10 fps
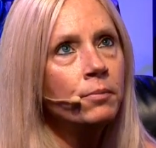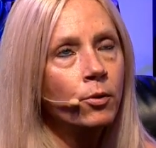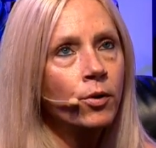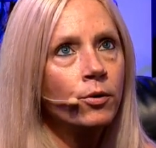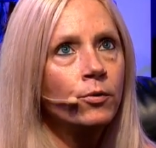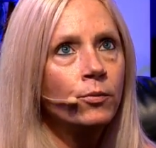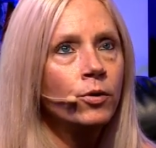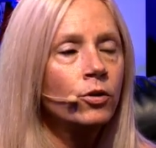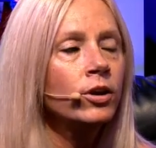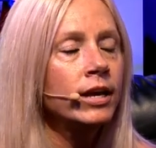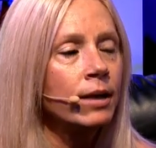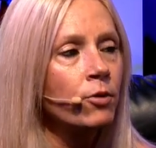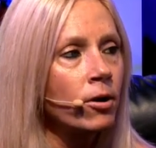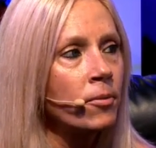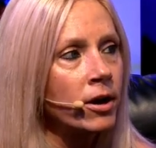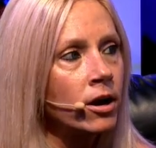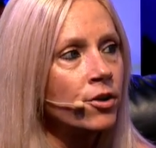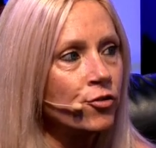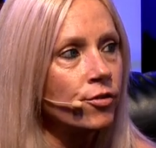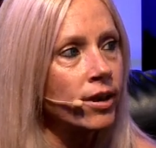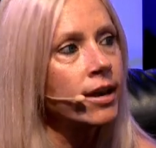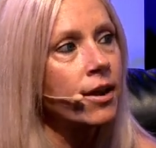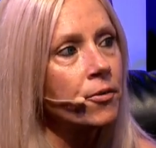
but we're looking at probably about 100 right now.